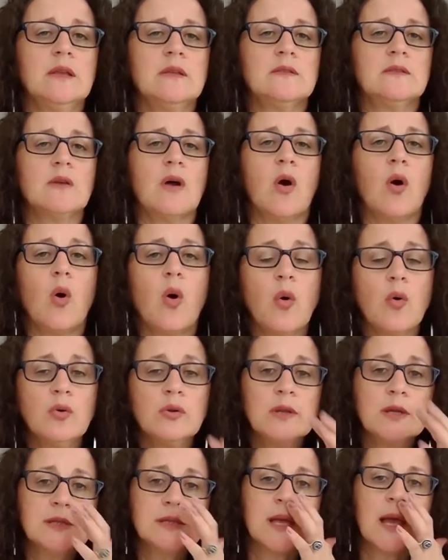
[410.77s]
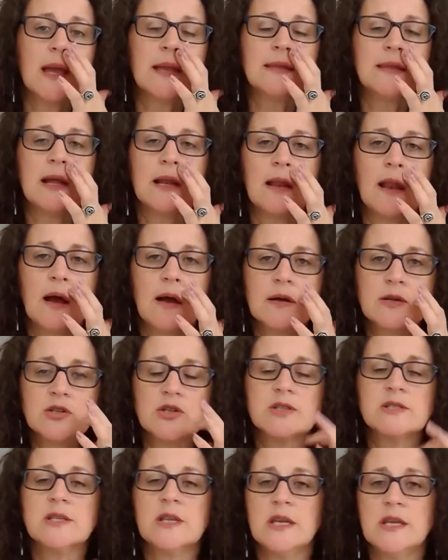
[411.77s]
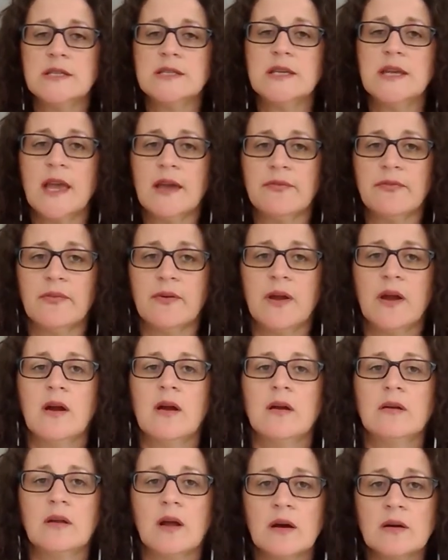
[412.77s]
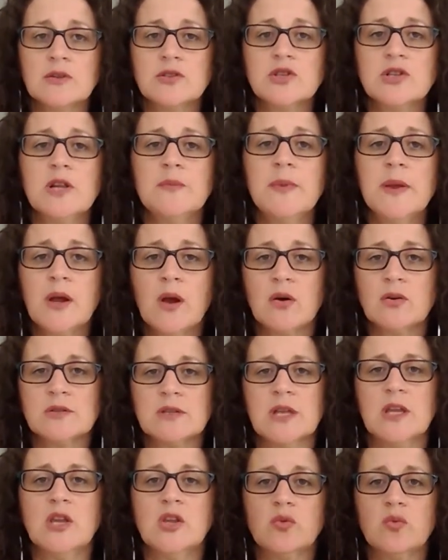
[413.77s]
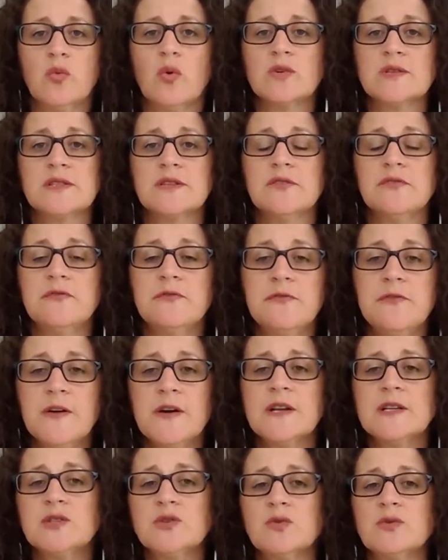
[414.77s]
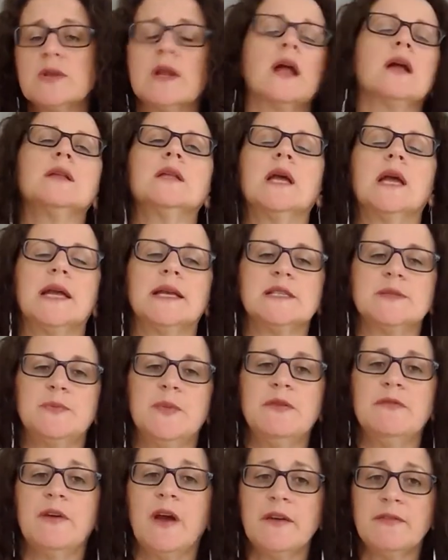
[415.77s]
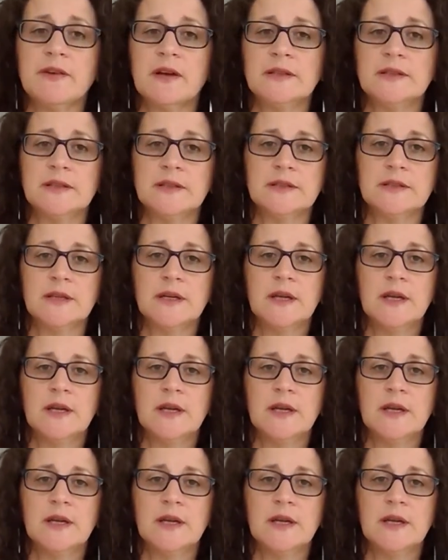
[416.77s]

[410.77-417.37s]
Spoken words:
the oldest and the largest ETF, largely because it was the first to track the SP 500.